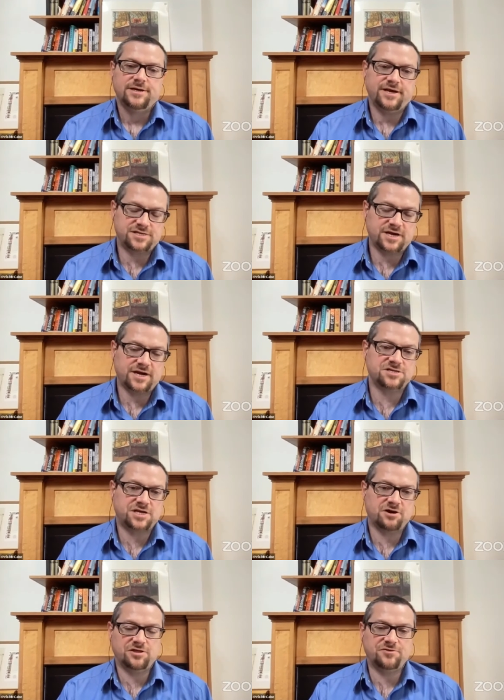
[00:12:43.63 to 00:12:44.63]
it's kind of
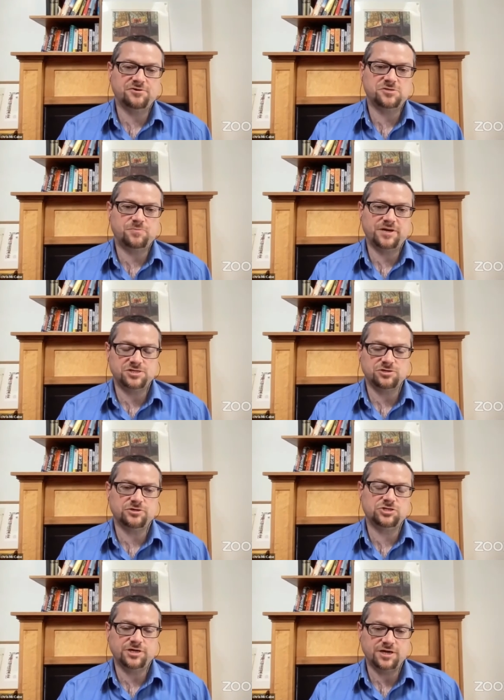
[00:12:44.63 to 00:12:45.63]
scary that there's been a
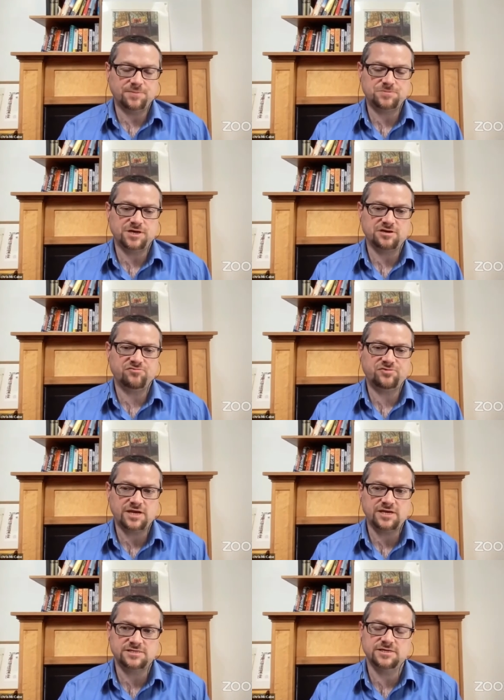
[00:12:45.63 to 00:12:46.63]
surge and an uptick of
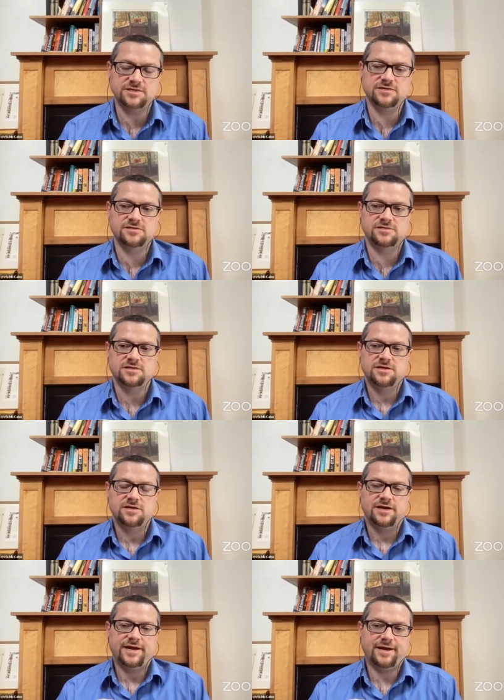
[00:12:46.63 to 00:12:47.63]
cases
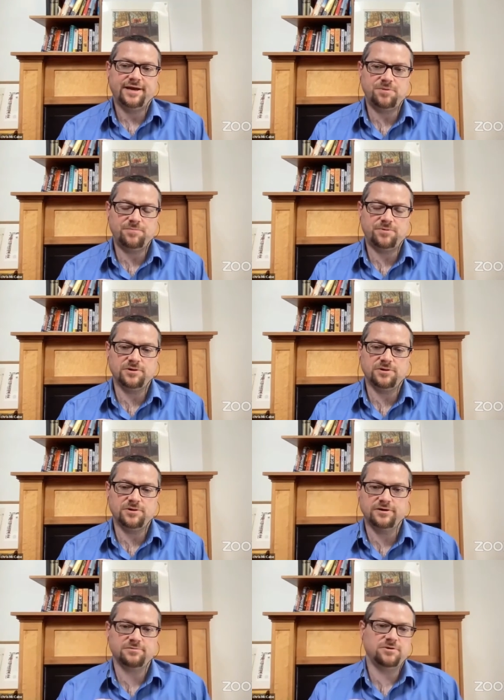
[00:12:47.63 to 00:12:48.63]
and people
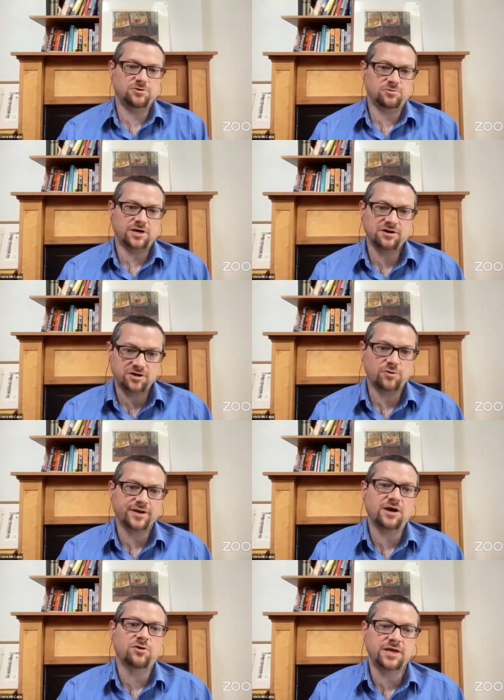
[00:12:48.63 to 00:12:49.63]
are you know kind of
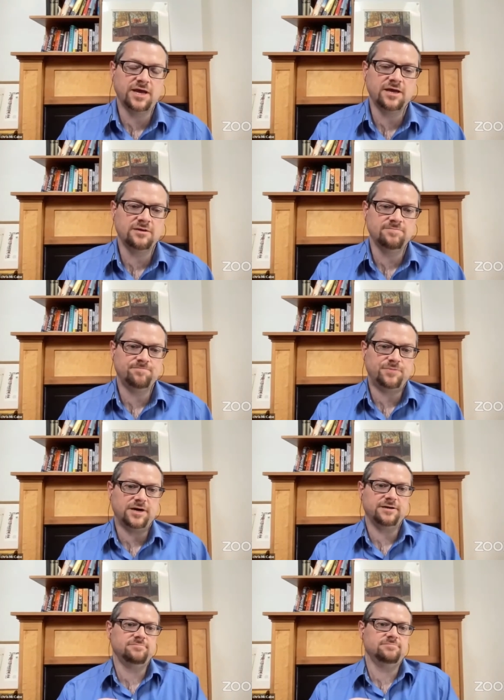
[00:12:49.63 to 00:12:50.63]
going out again
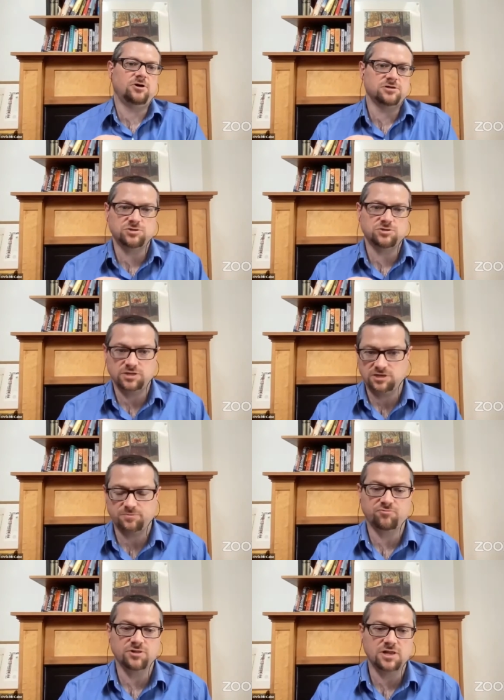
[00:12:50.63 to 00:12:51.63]
but also a little
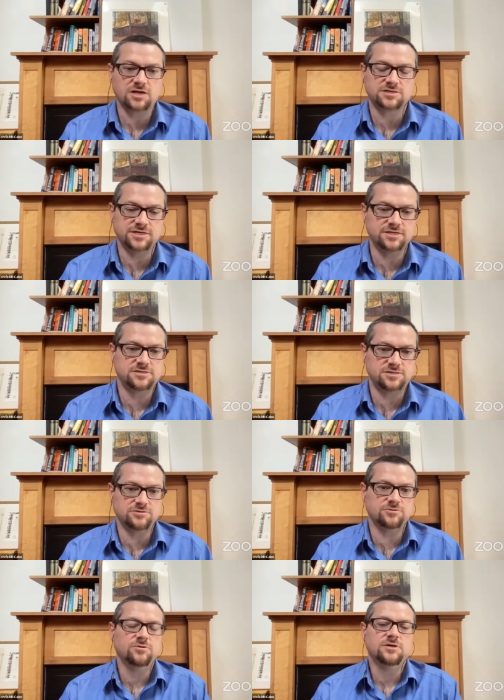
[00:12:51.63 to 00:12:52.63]
bit reluctant
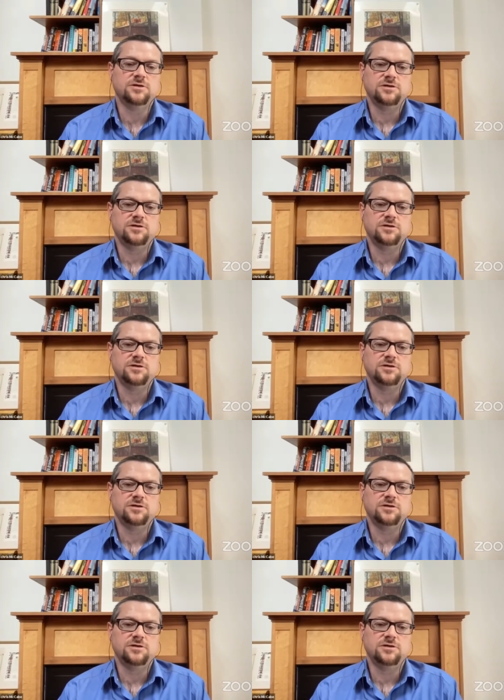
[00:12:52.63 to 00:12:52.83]
to